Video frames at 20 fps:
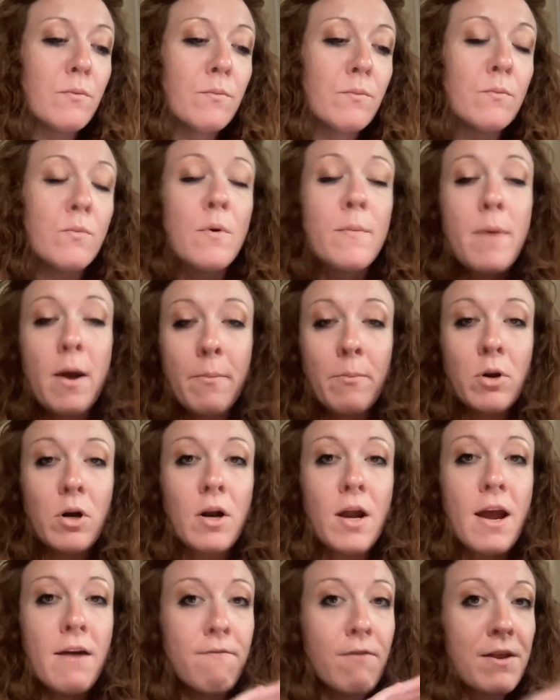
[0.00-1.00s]
Remember,
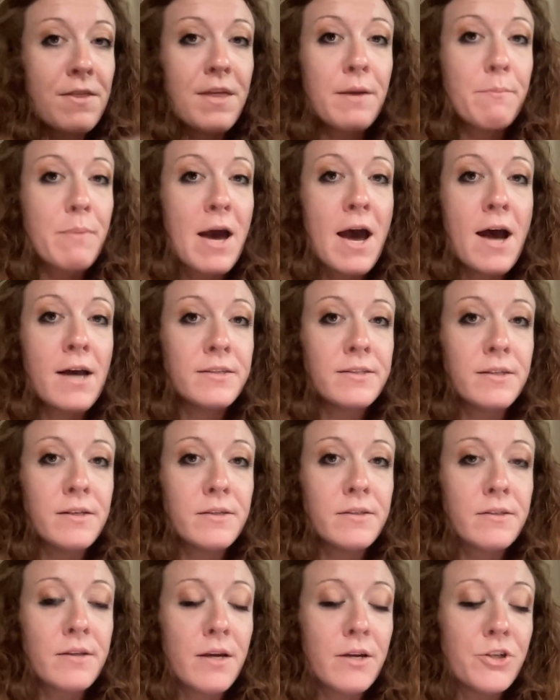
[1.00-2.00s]
everything
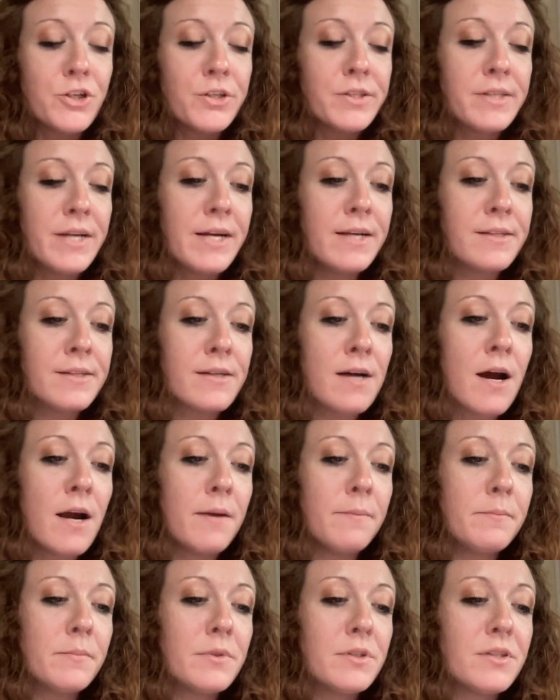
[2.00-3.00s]
passes. It just takes
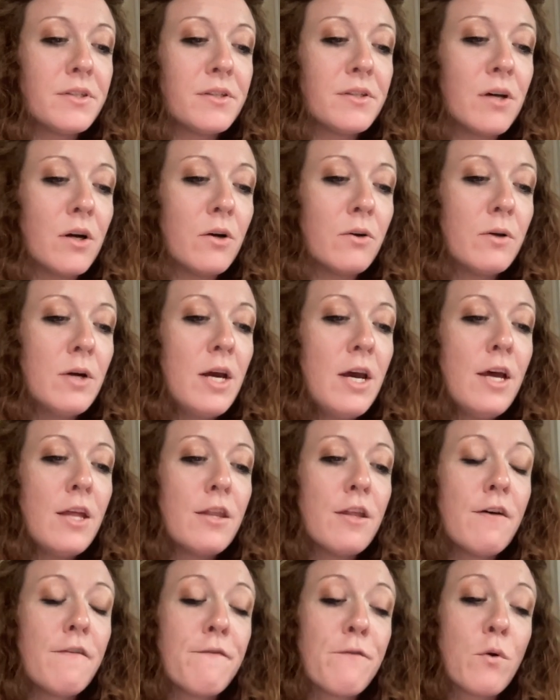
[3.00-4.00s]
time. So
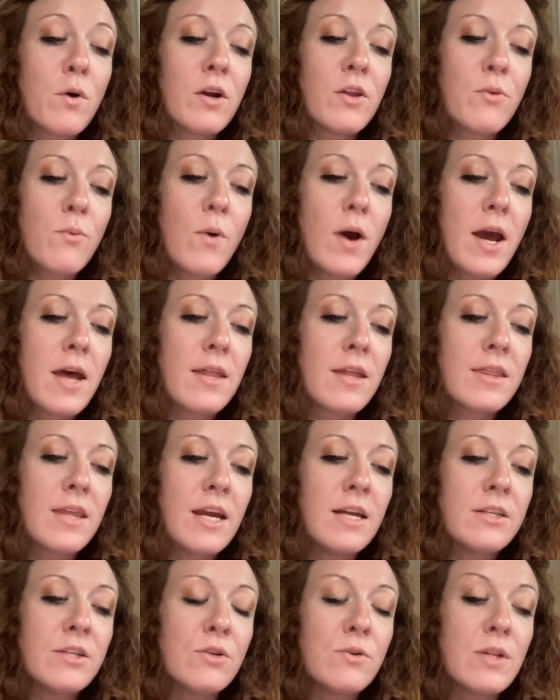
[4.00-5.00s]
the fourth way that
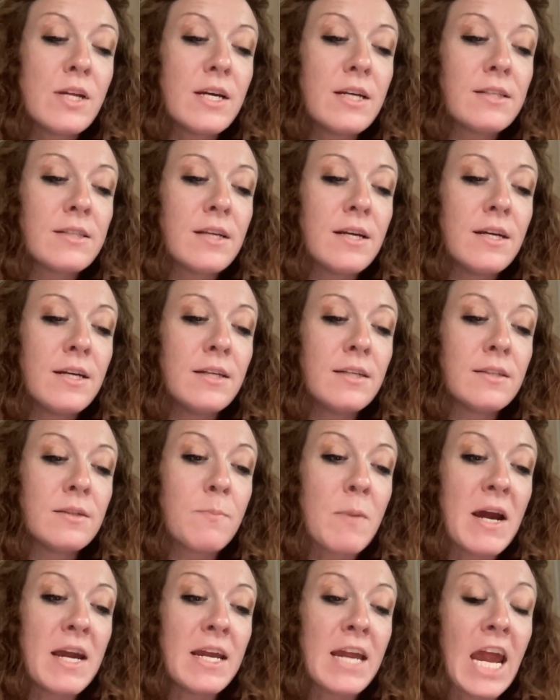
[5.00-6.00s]
they do this is
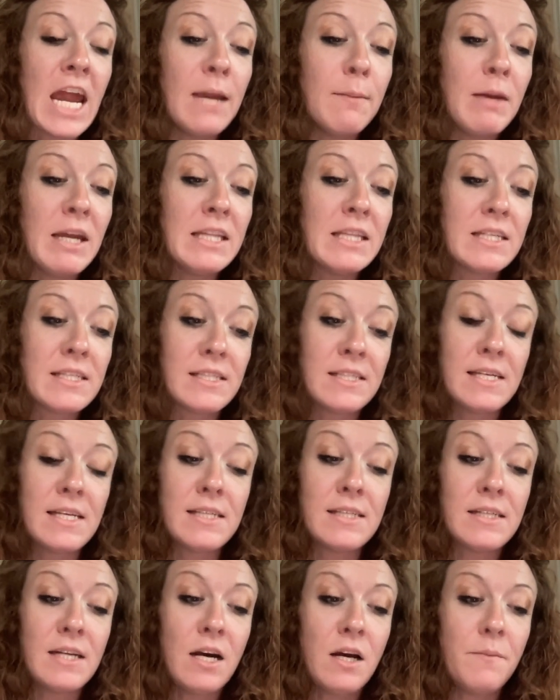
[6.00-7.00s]
by gaming the
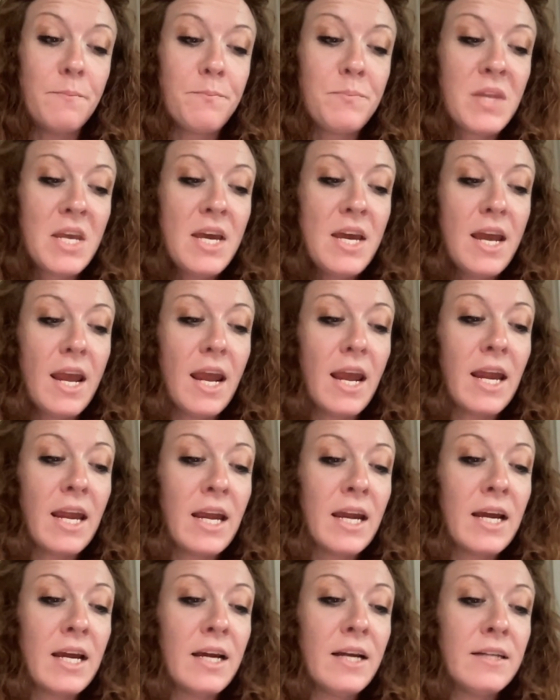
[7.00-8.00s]
system.
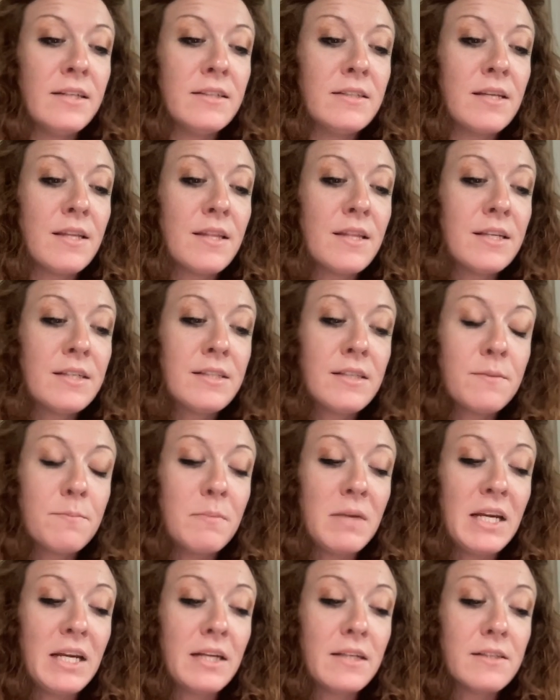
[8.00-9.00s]
And this
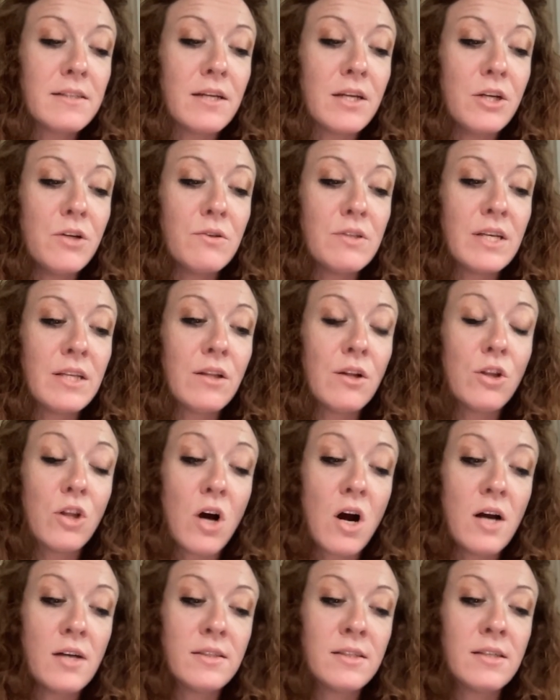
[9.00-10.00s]
means using the
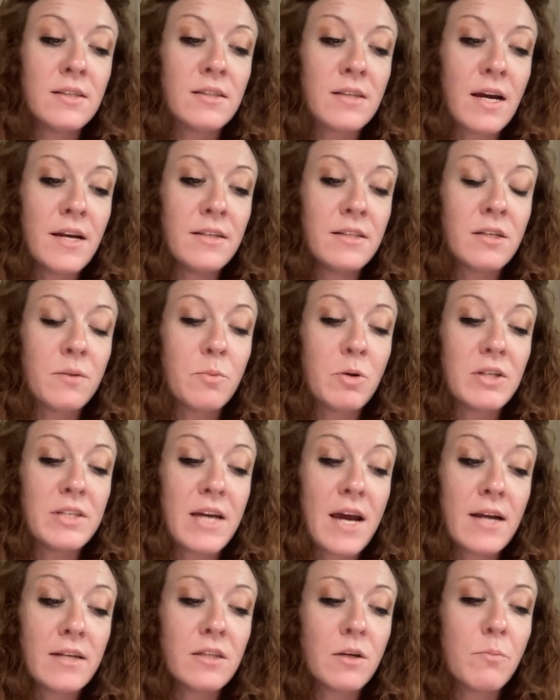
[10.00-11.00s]
laws designed to
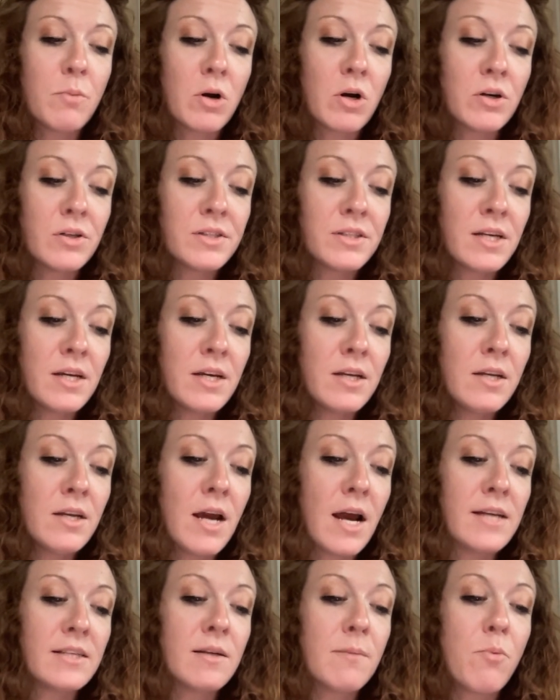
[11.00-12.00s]
protect a person
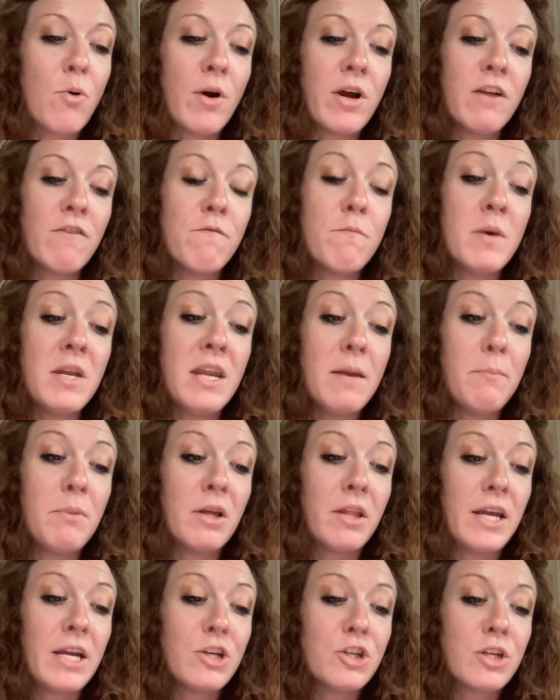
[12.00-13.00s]
as a point of
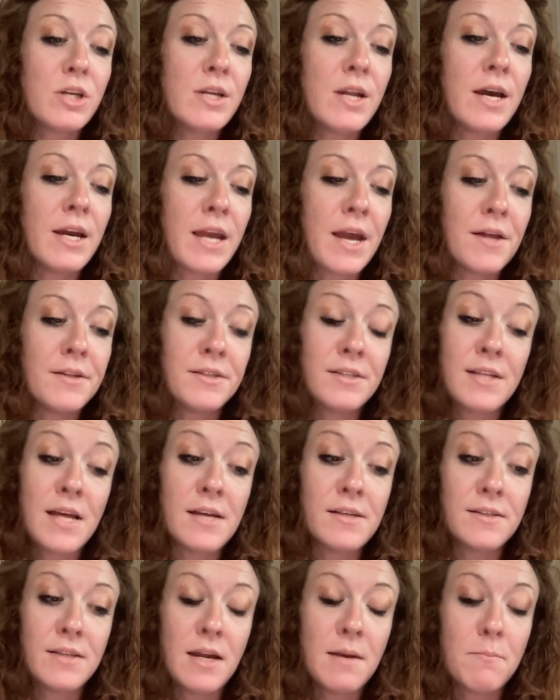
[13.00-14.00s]
manipulation against
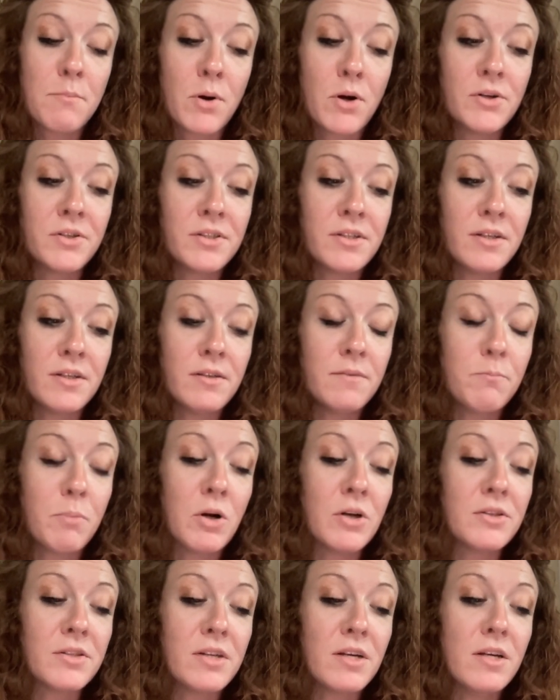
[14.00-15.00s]
that same
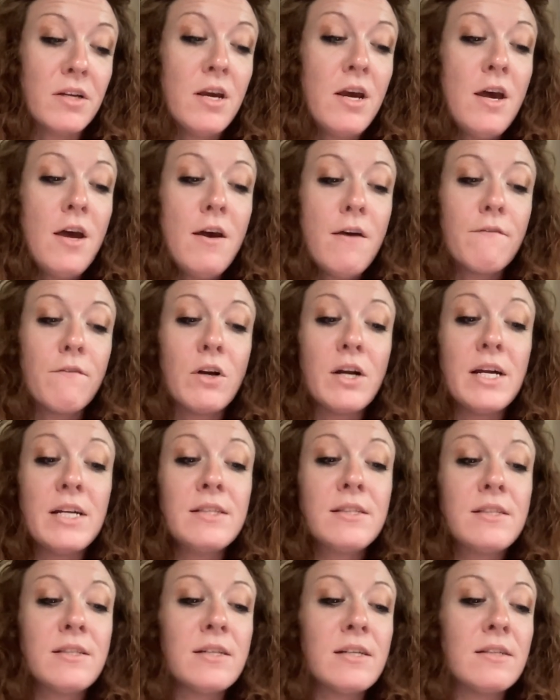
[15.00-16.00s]
person. For
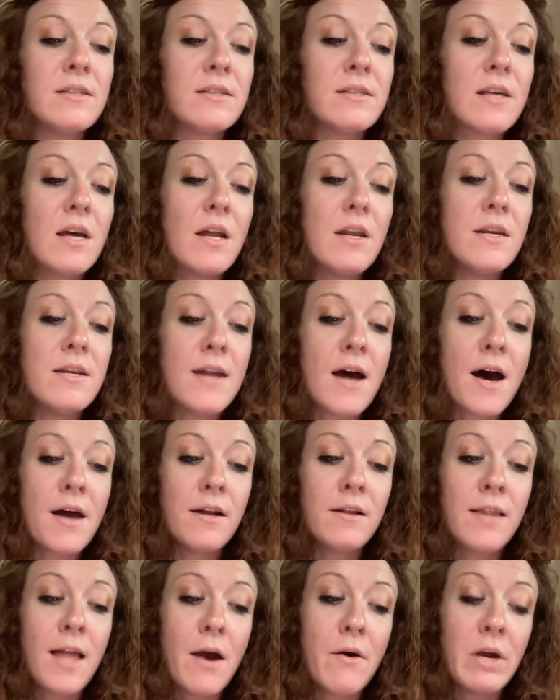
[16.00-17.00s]
instance, not
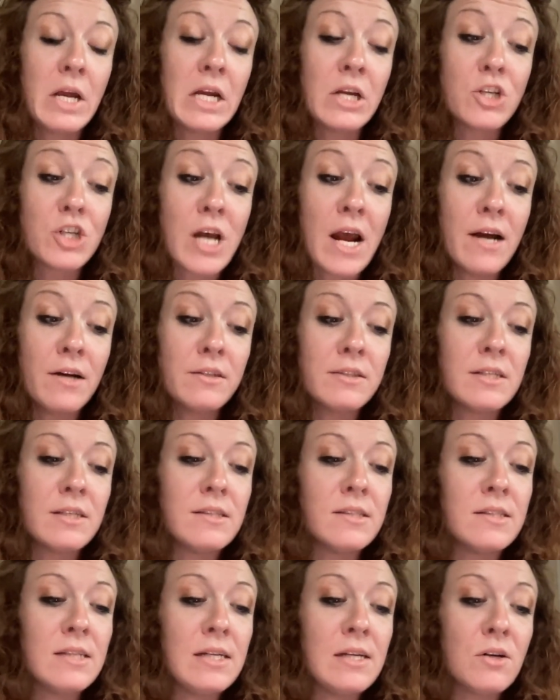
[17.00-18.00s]
allowing a child to
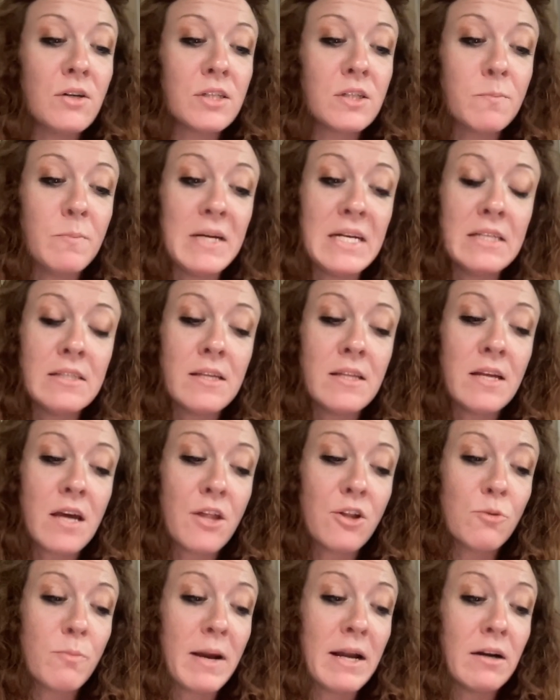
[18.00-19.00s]
see or speak to the
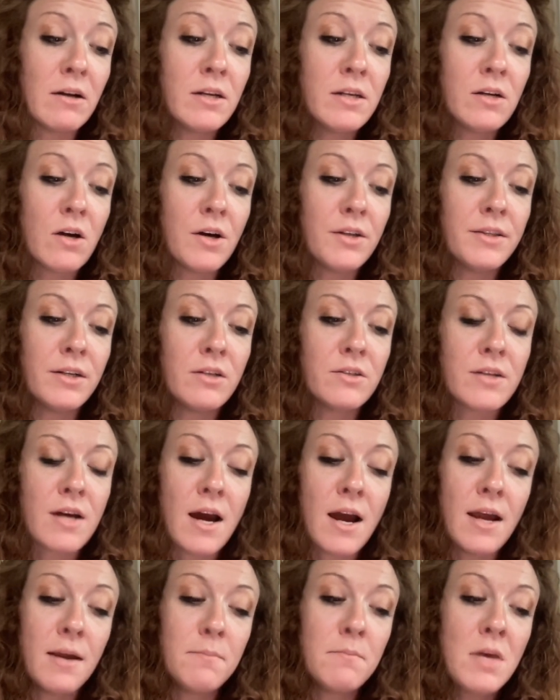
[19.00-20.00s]
other parent on their
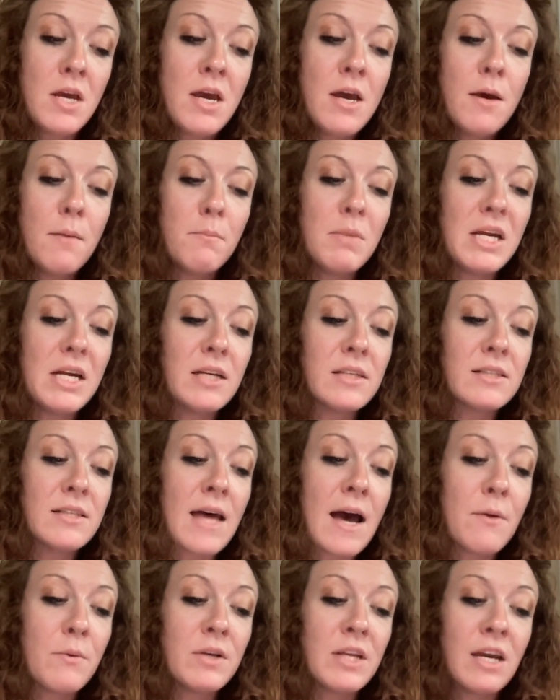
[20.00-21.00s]
time, because
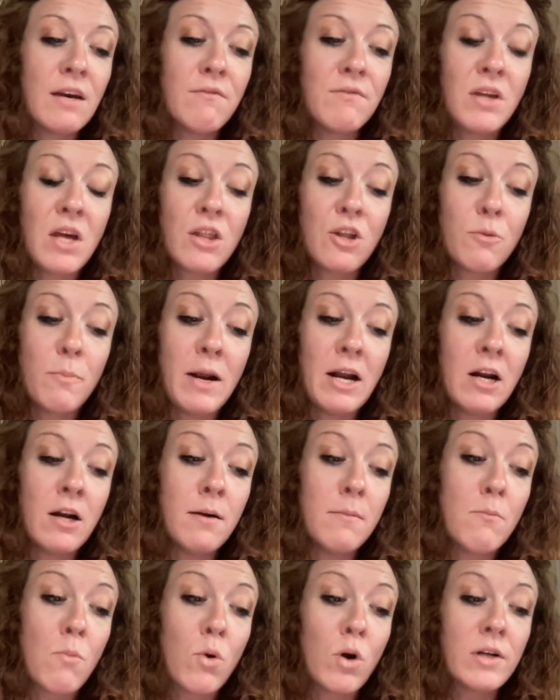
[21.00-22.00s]
that would give the other
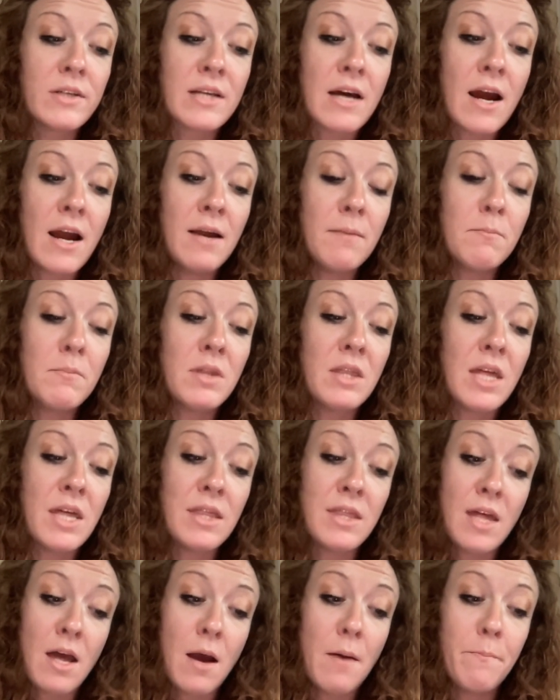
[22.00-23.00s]
parent more time
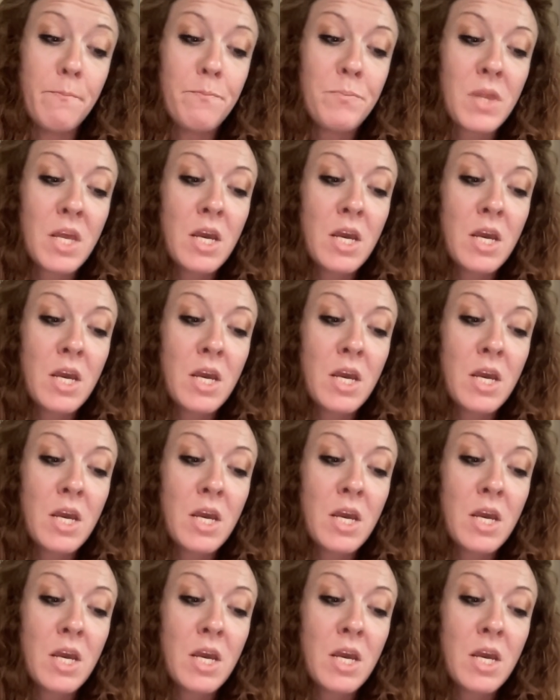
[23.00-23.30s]
than them.